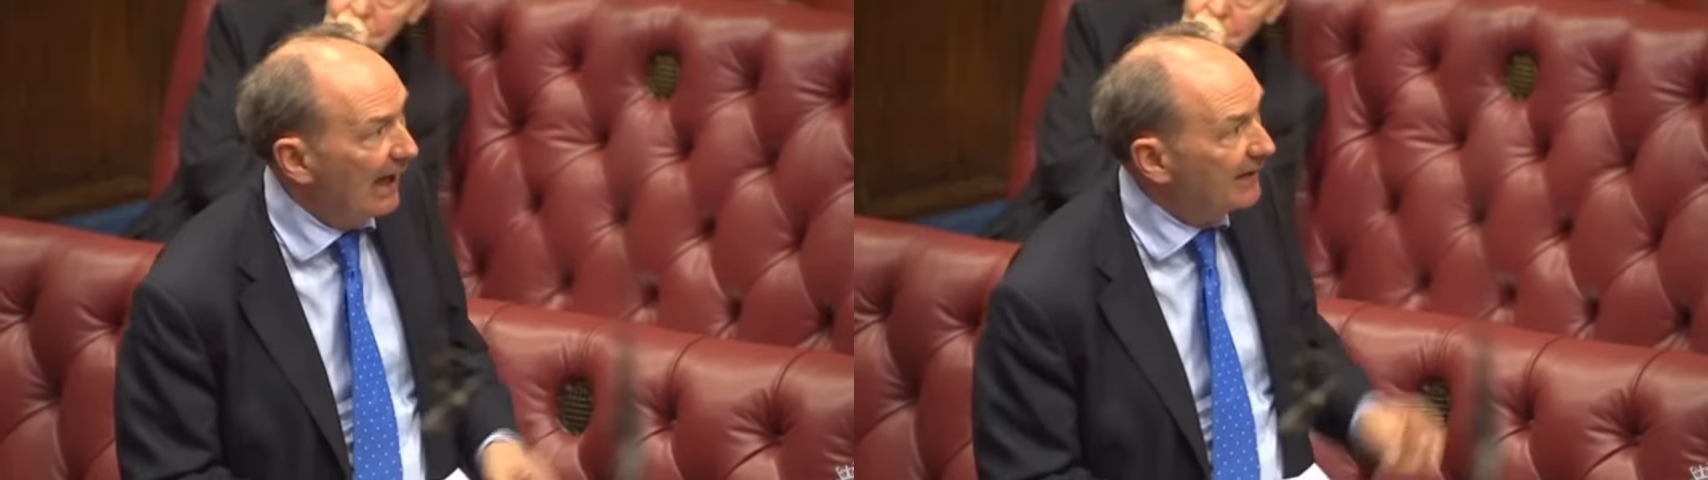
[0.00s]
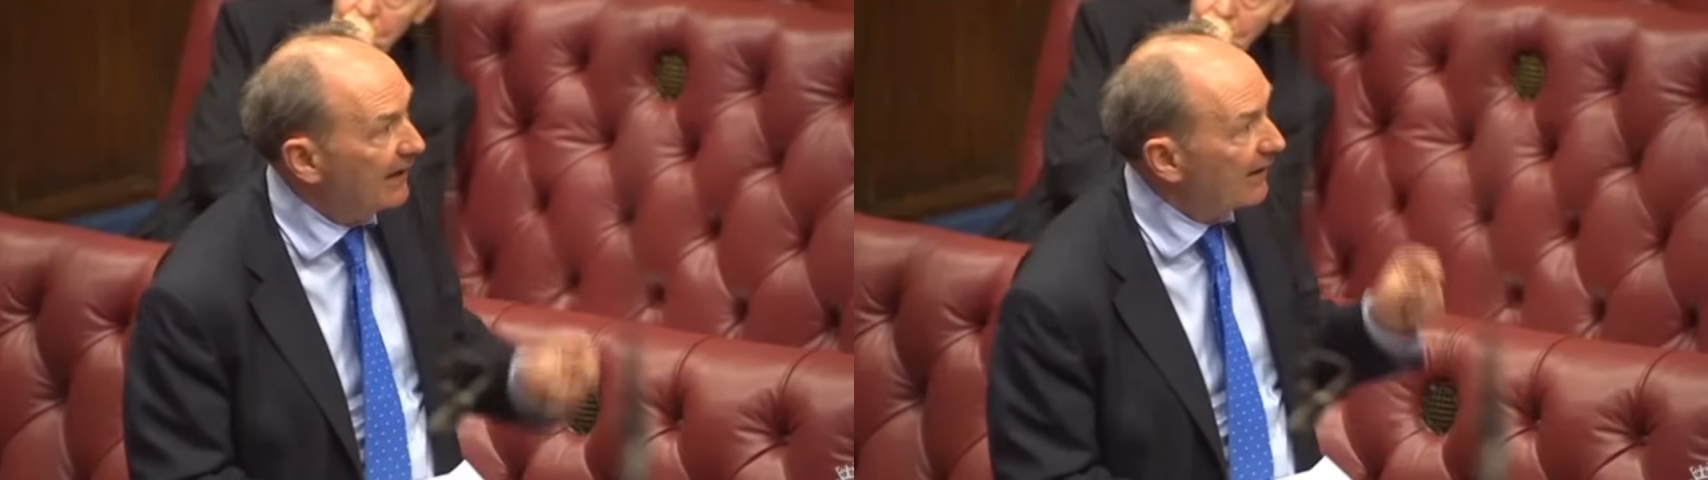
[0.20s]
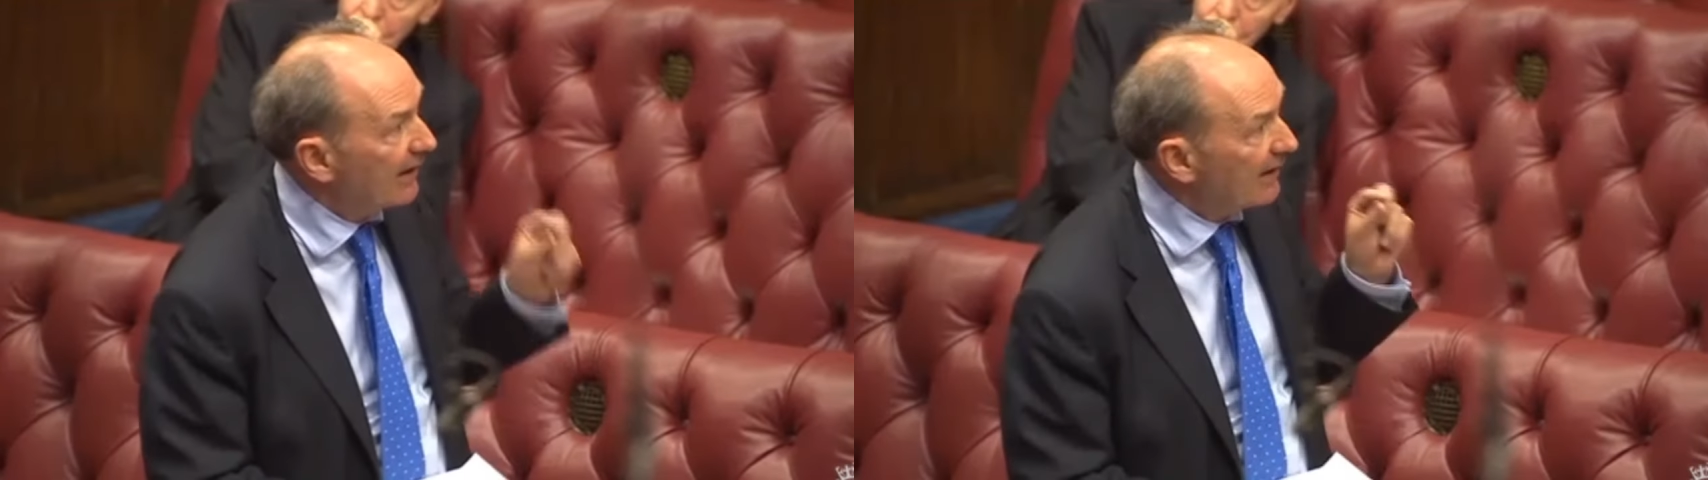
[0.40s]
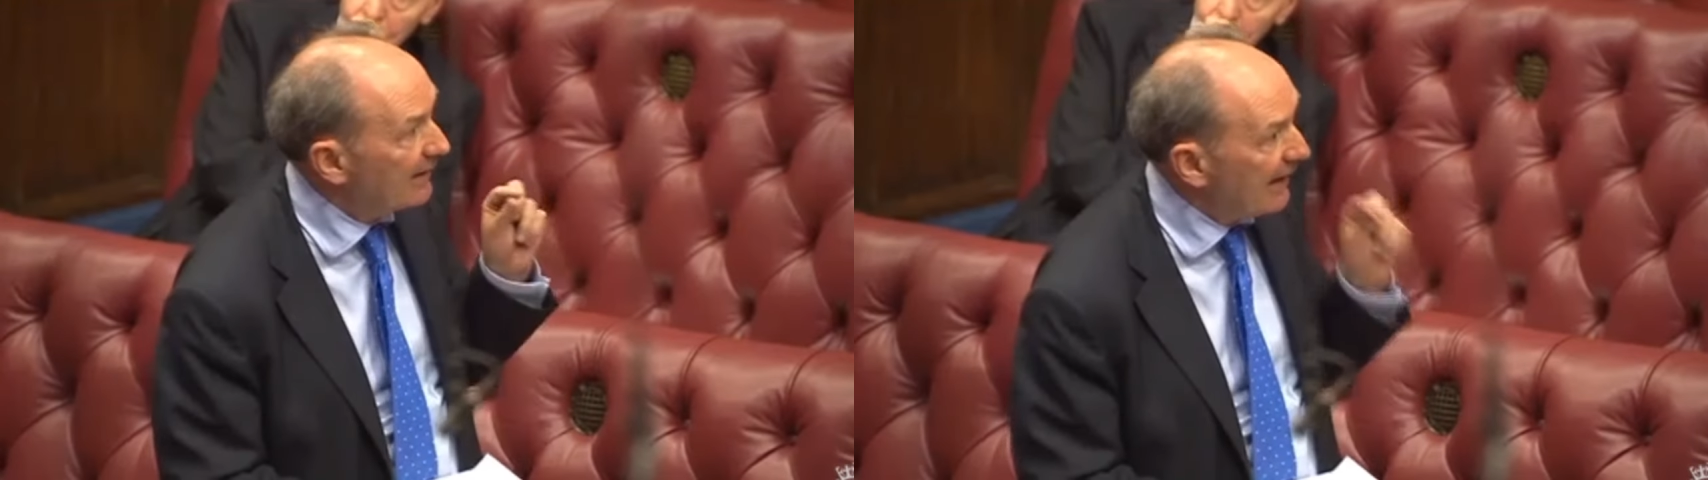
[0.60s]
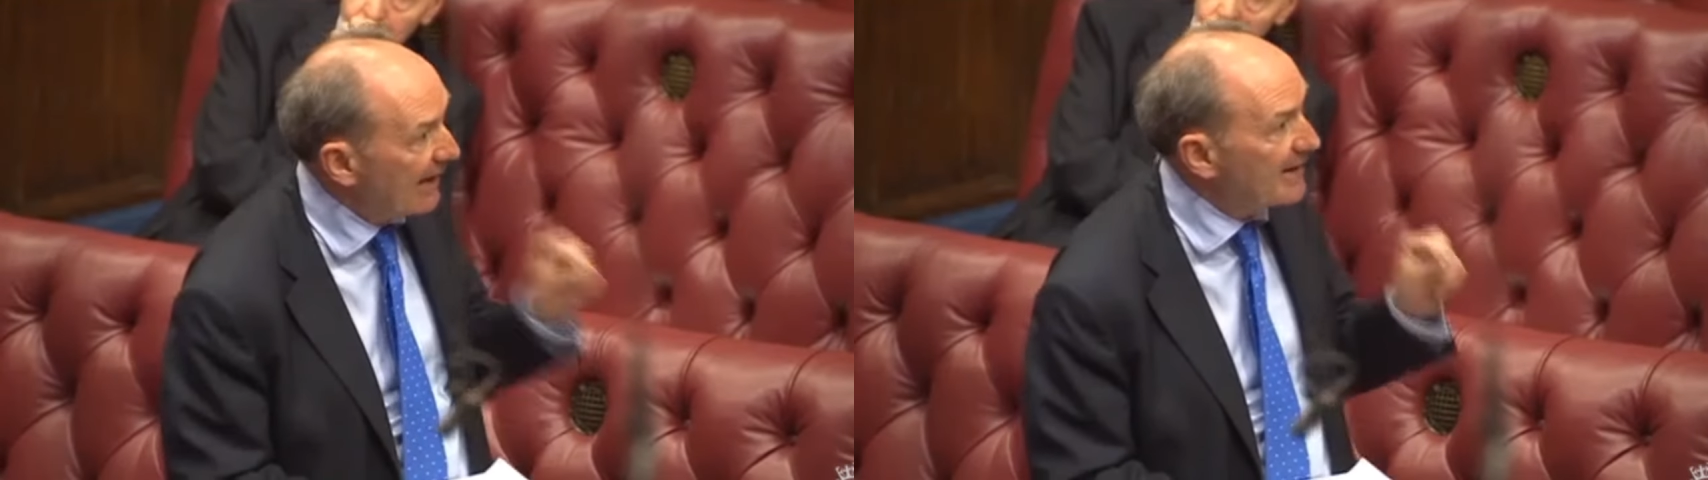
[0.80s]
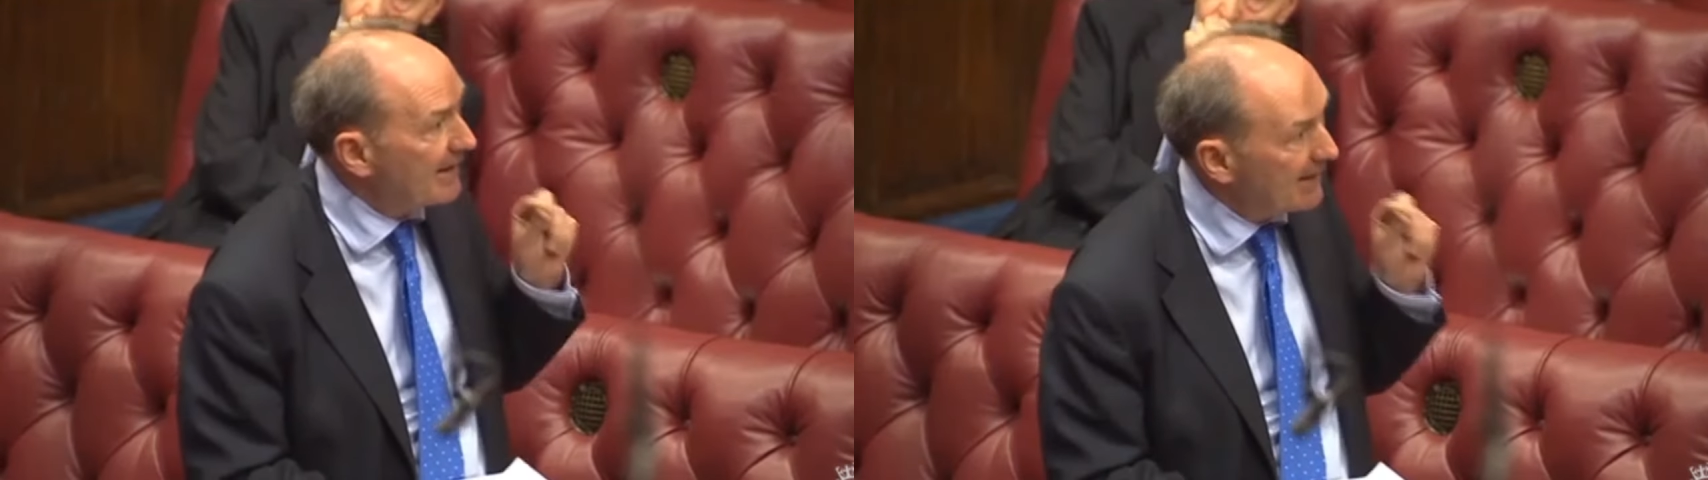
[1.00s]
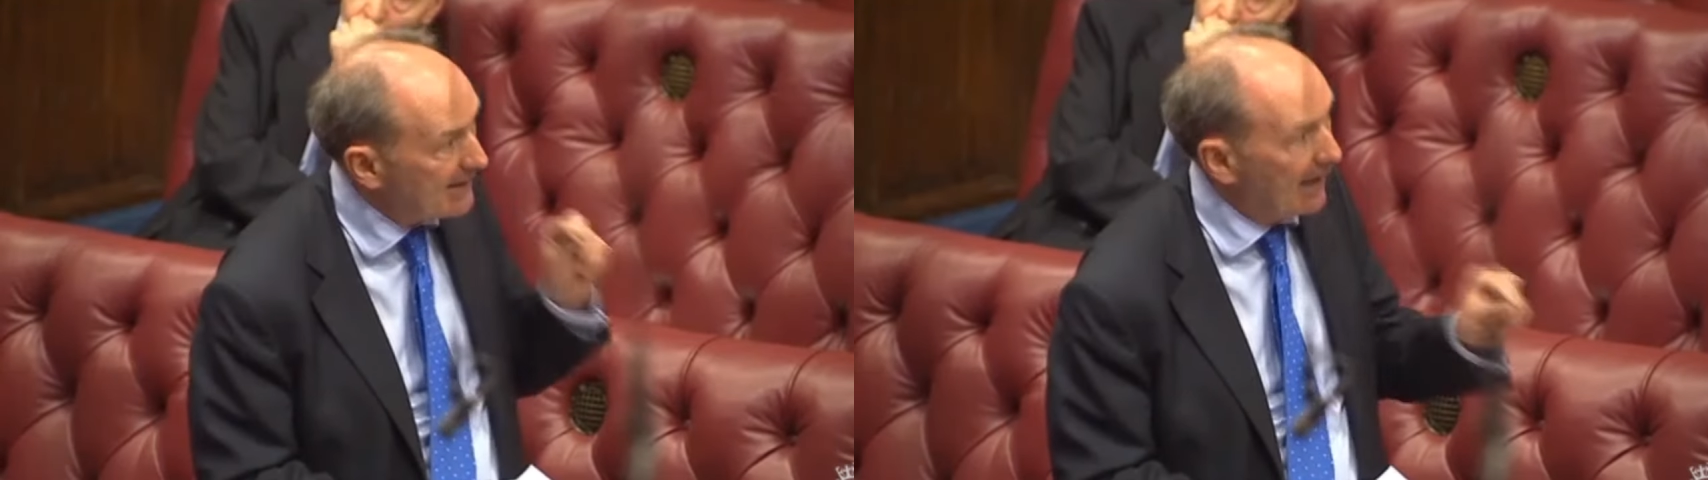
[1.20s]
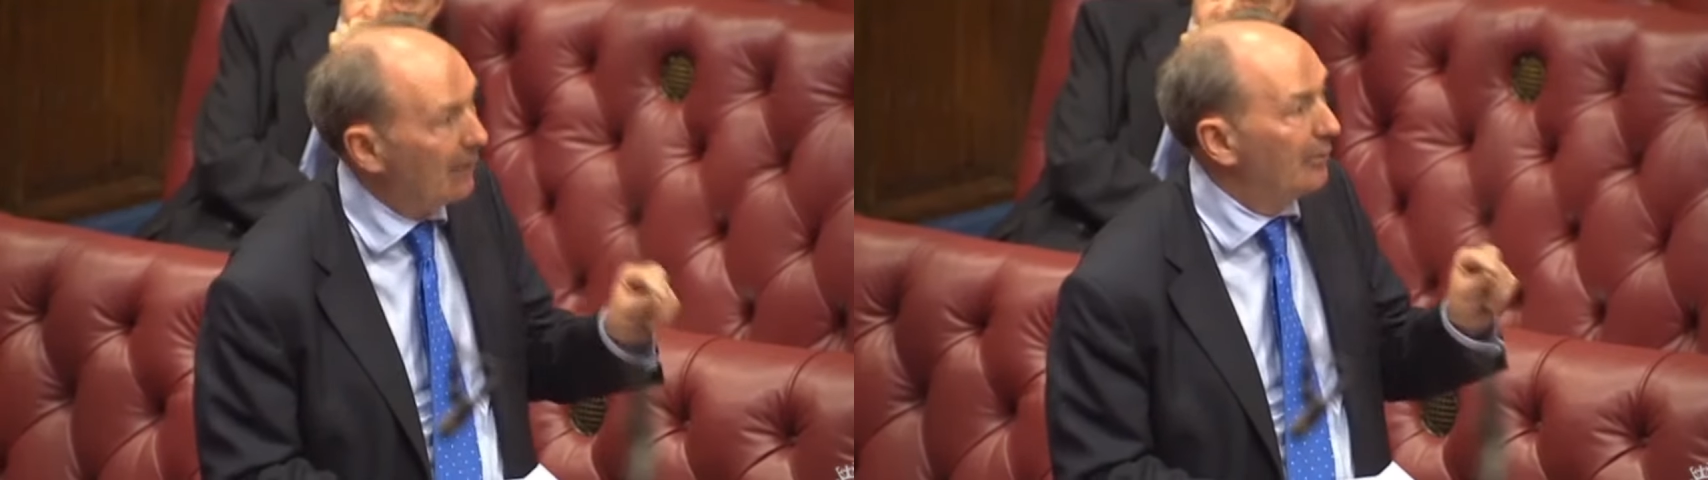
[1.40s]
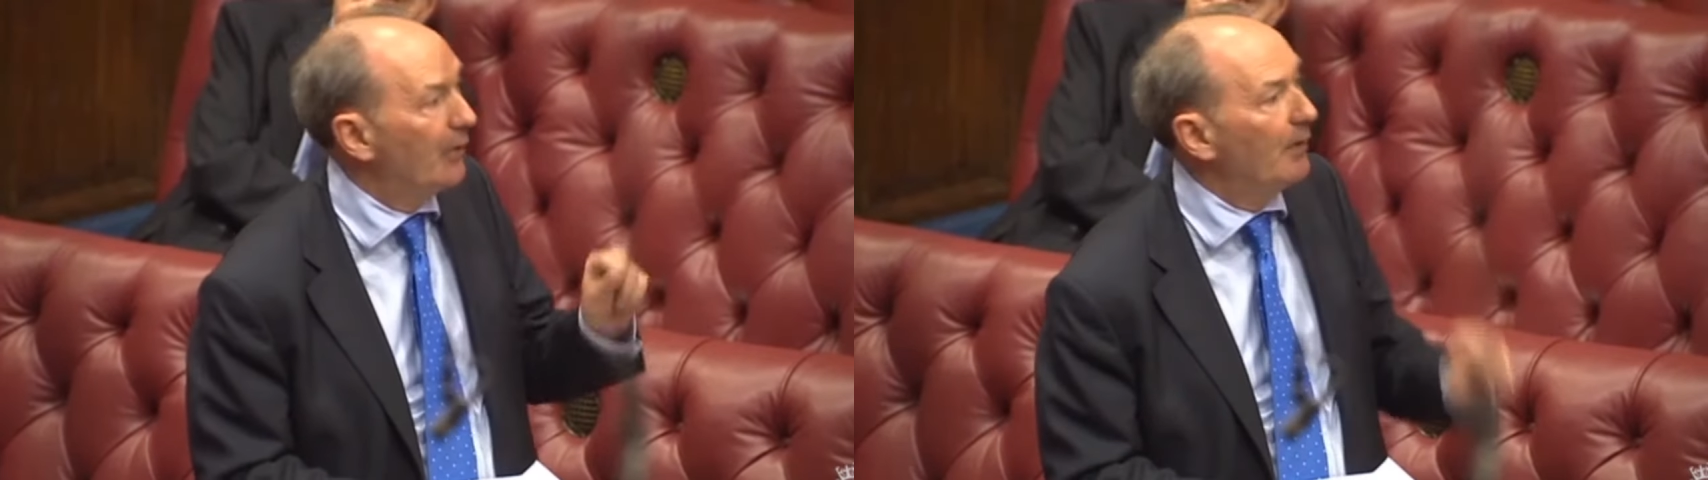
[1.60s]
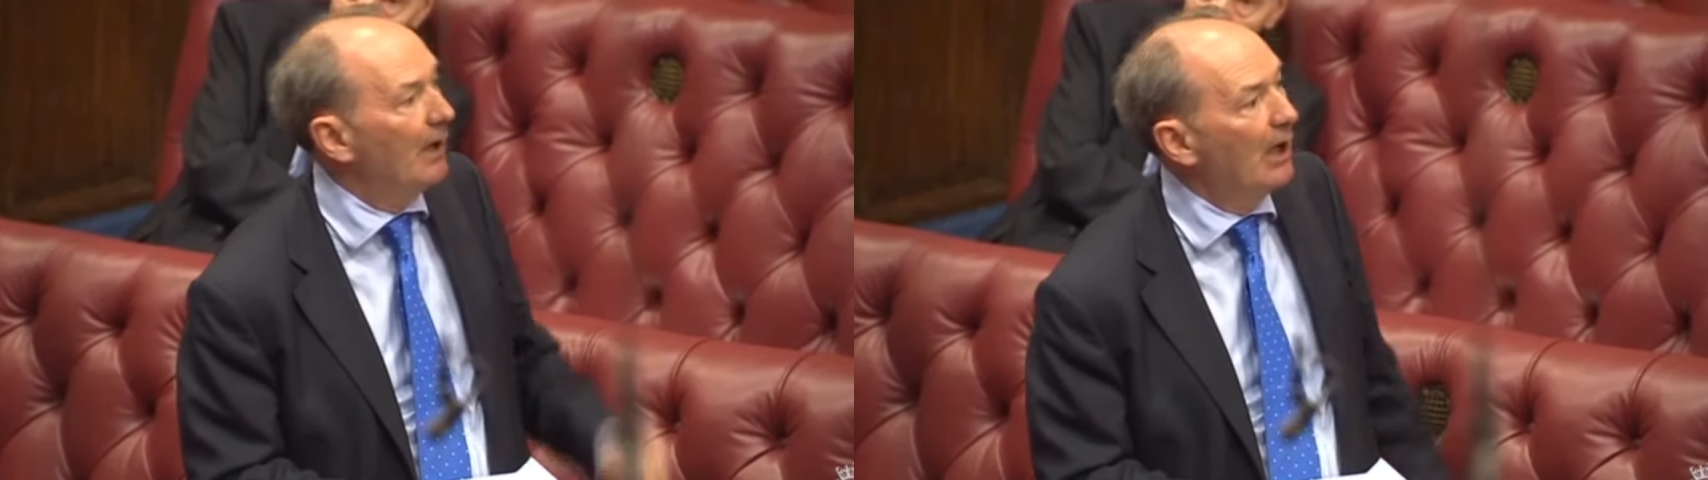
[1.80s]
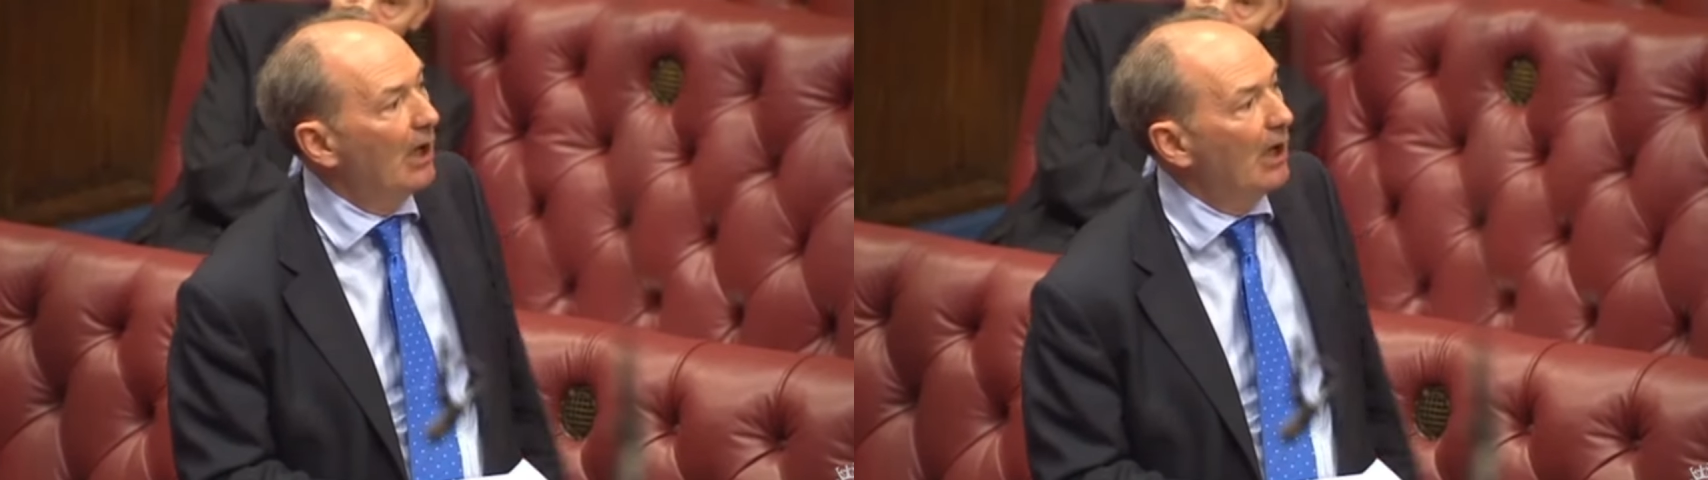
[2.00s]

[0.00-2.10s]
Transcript: And they are a classic example